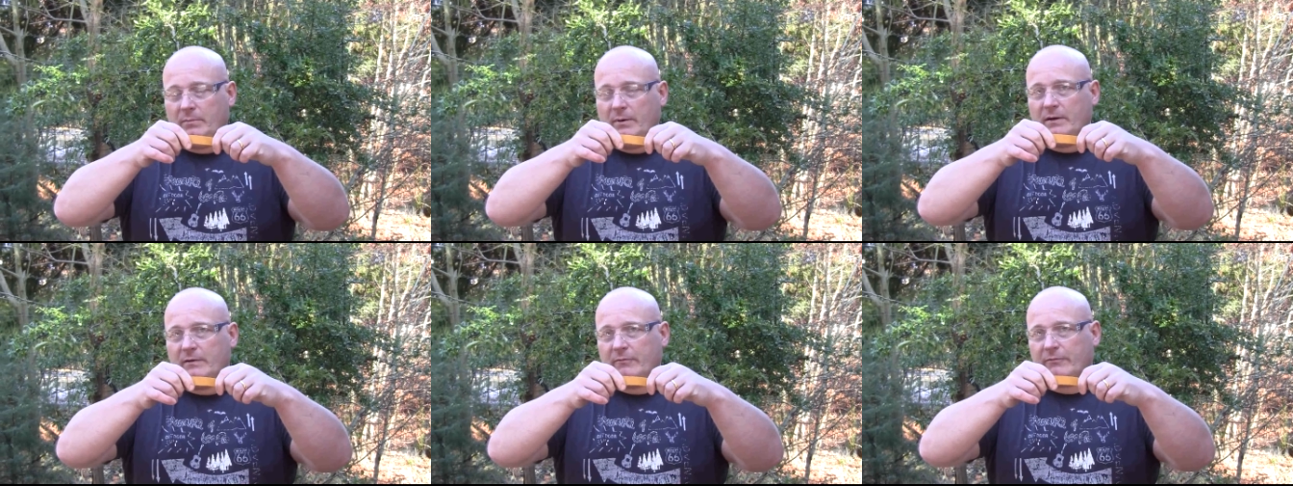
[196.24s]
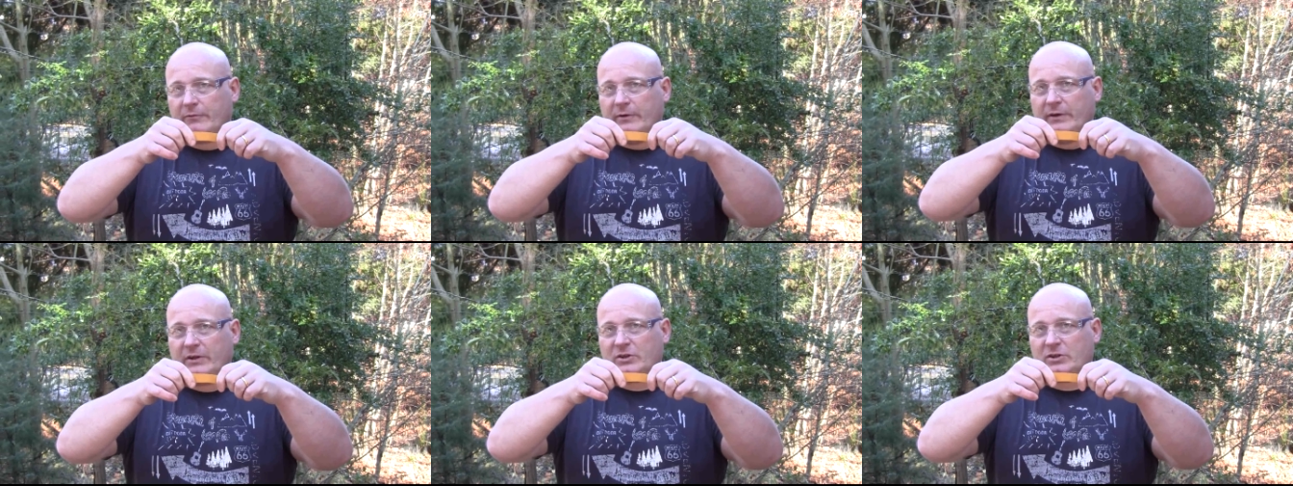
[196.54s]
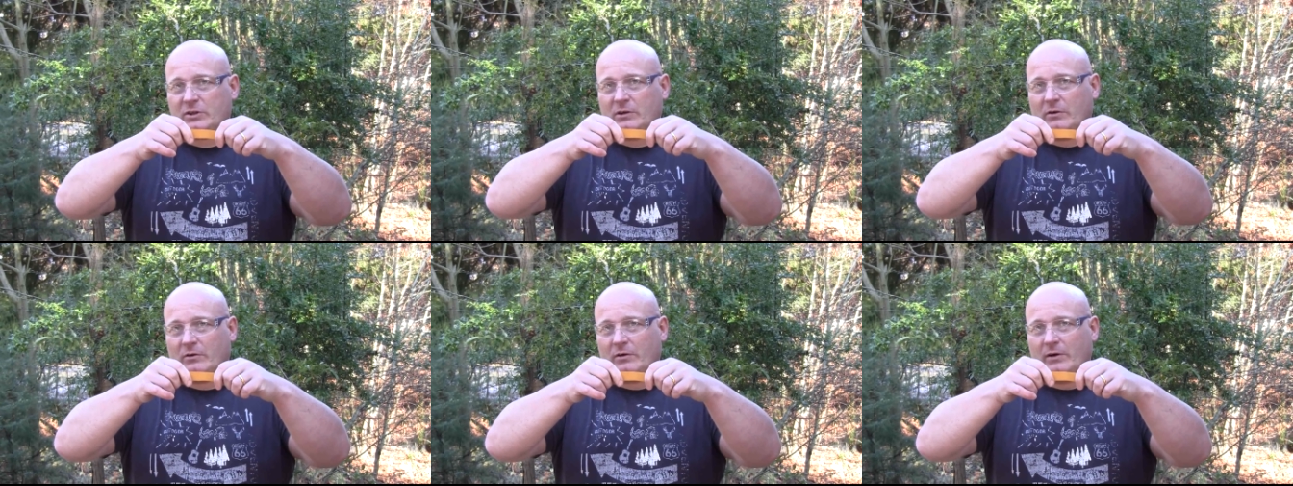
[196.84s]
build a
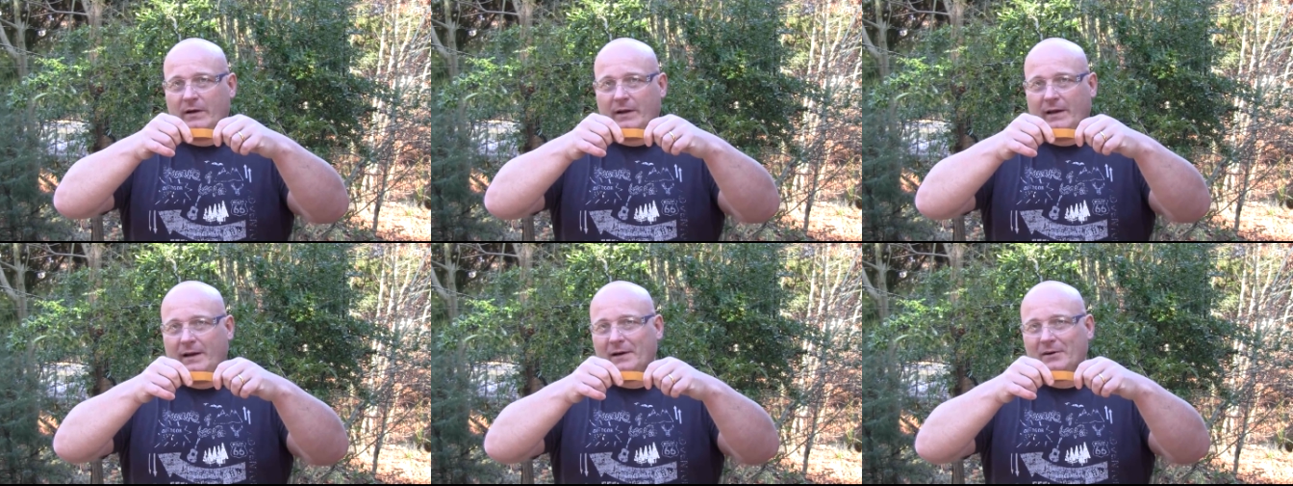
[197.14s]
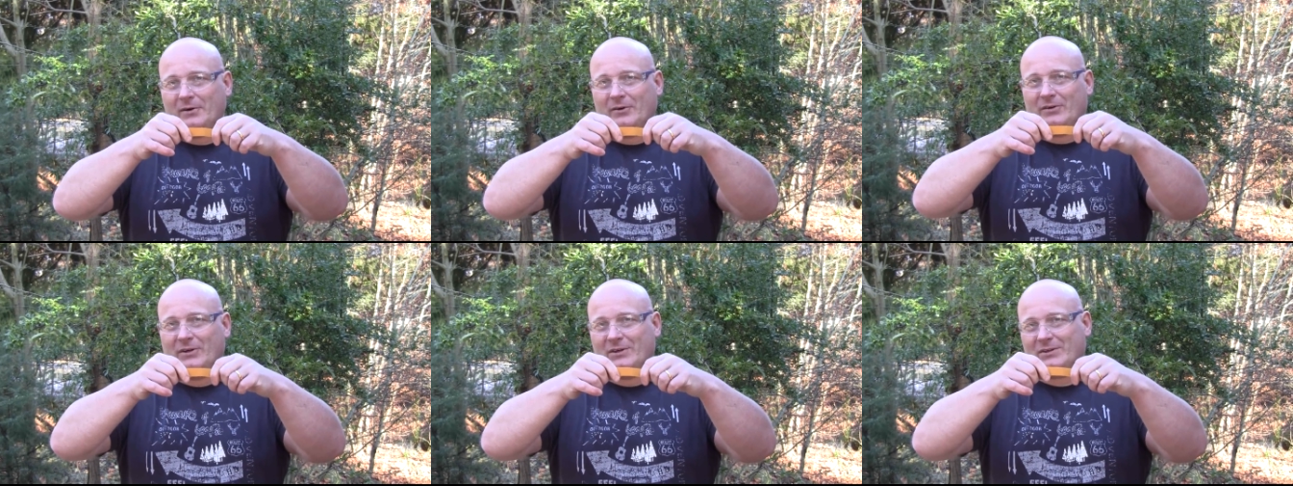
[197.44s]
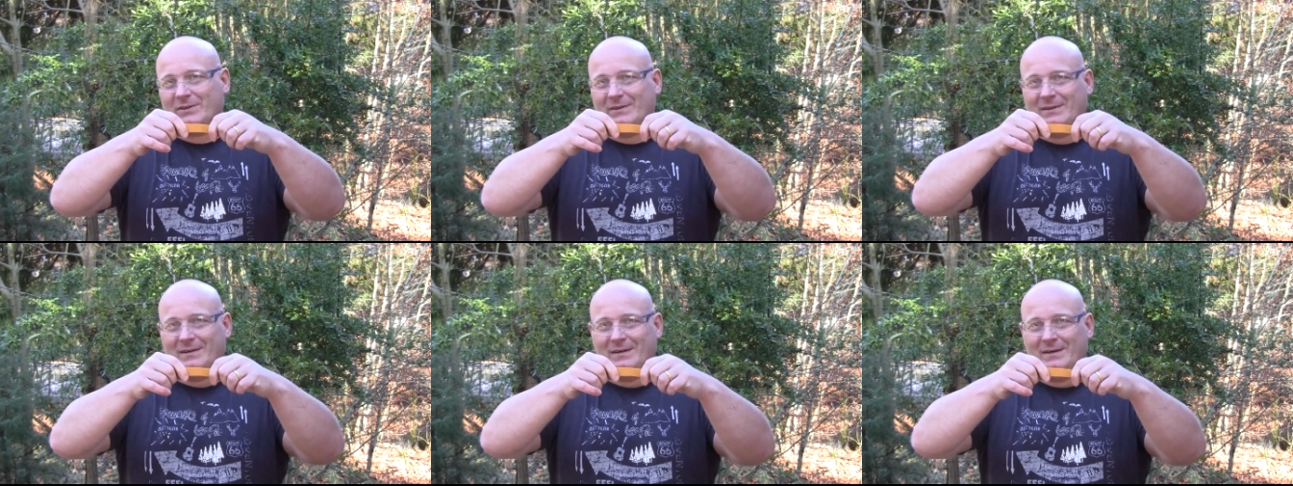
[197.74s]
fridge or an air
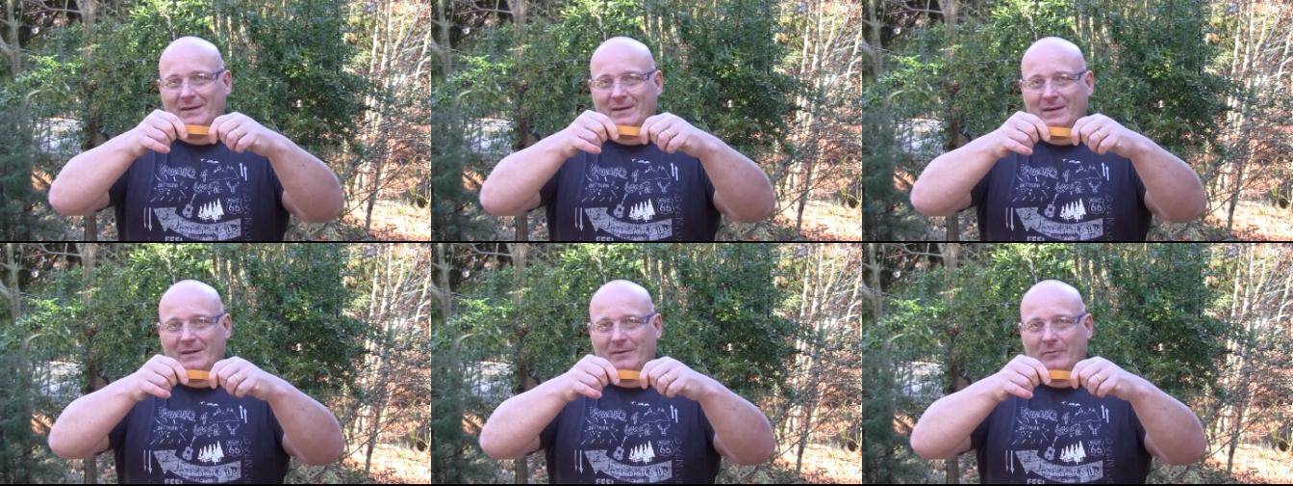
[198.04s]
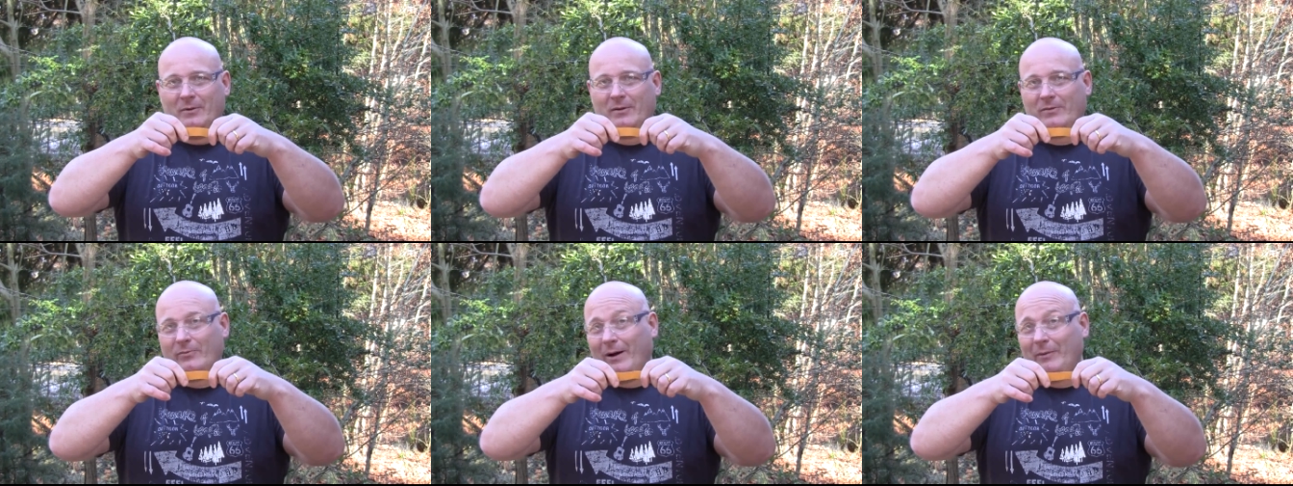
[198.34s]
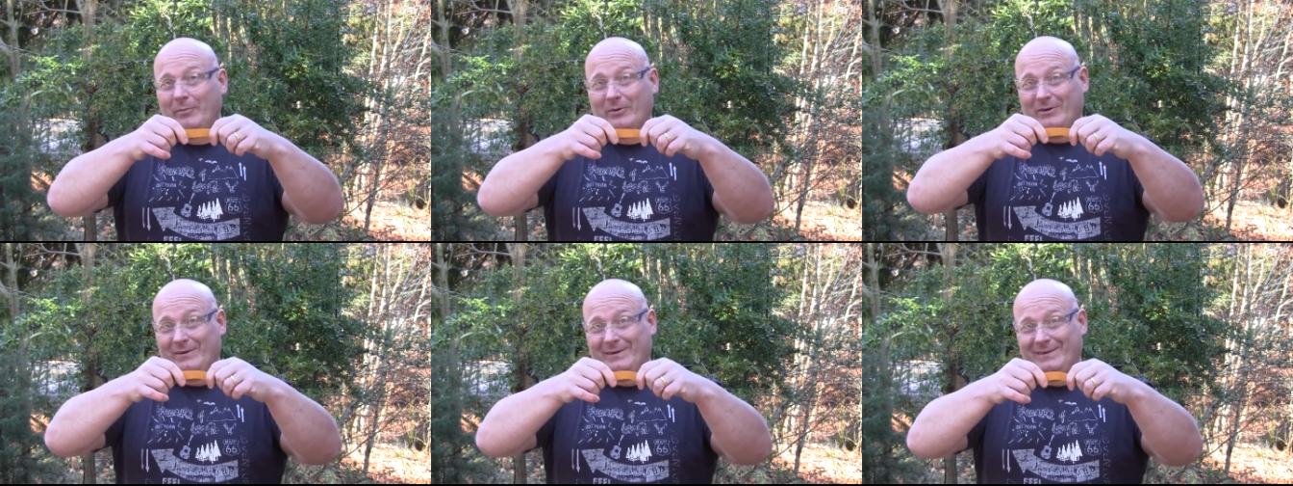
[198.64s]
conditioner with
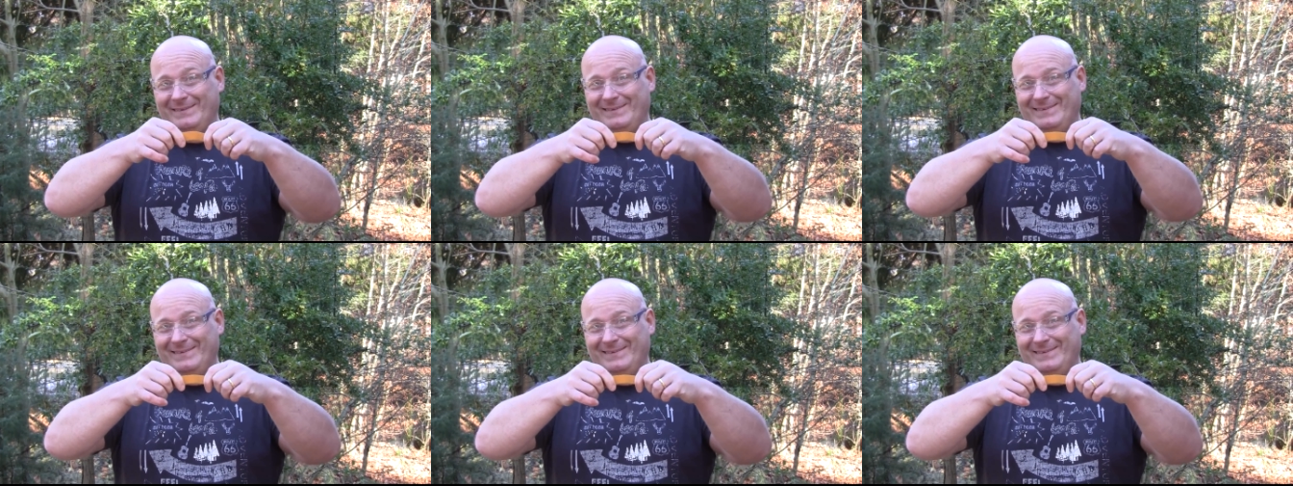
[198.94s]
rubber.